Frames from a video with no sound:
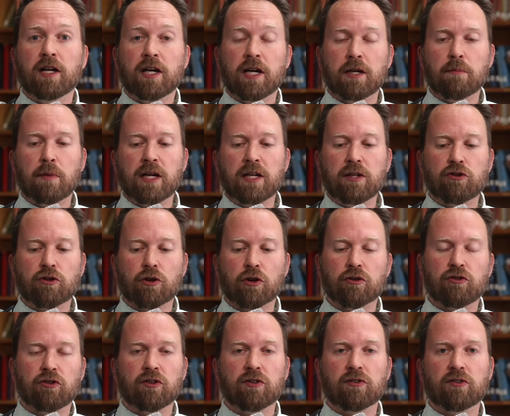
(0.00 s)
in many
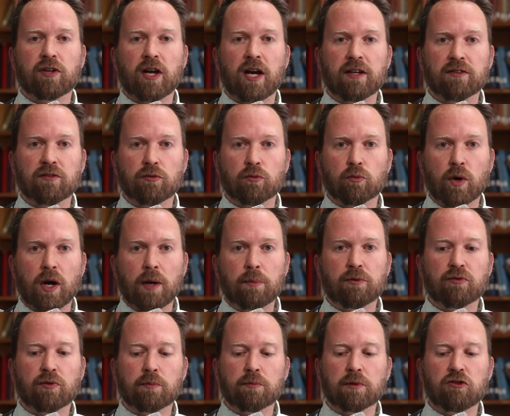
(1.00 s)
churches as
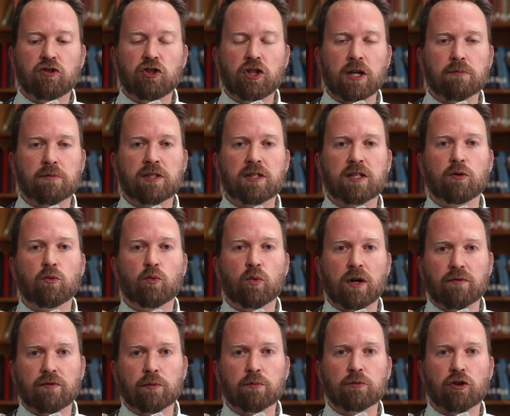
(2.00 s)
reps from the GMC
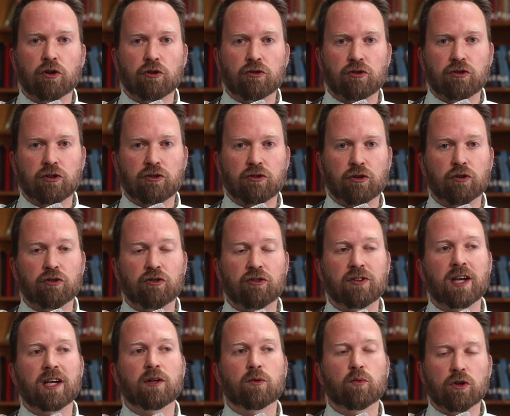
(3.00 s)
went from church to church
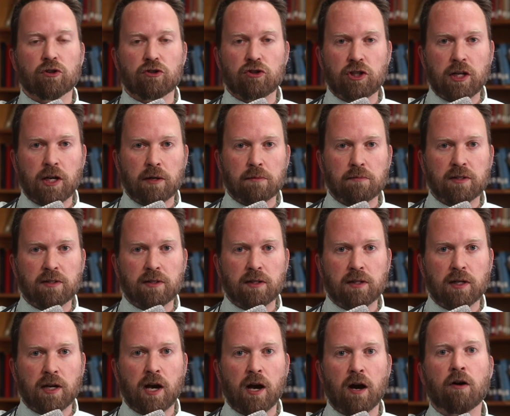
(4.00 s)
saying, we're
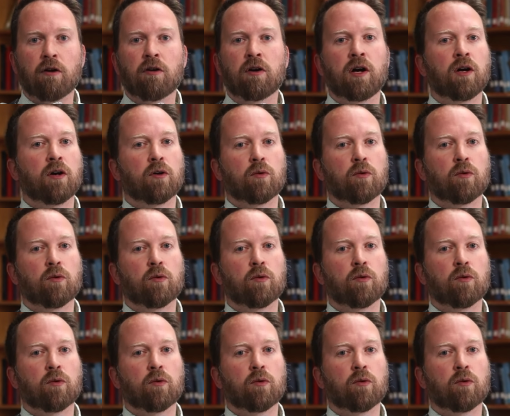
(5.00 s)
GMC now,